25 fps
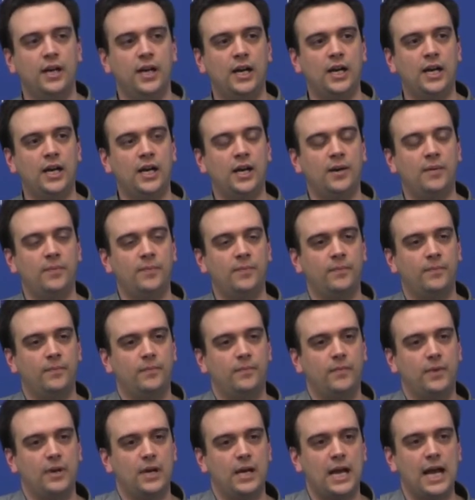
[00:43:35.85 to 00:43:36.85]

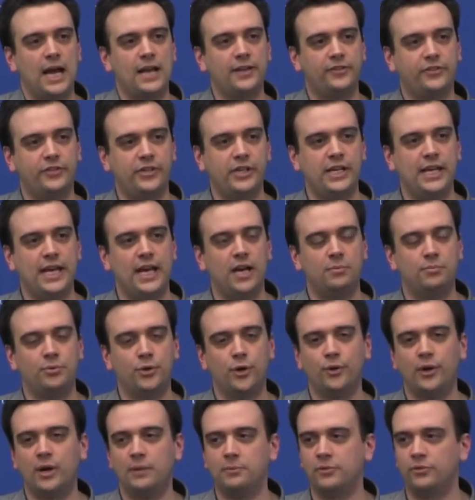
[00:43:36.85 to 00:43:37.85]
I see how
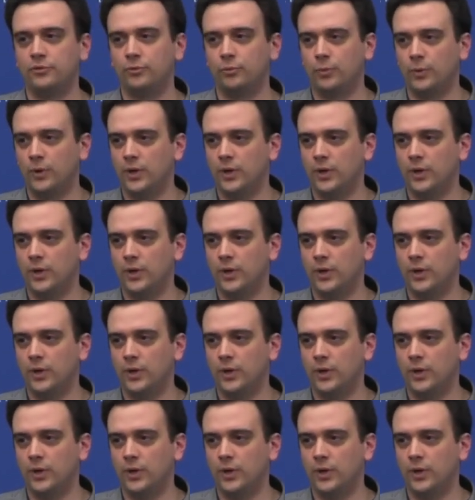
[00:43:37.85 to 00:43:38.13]
programmers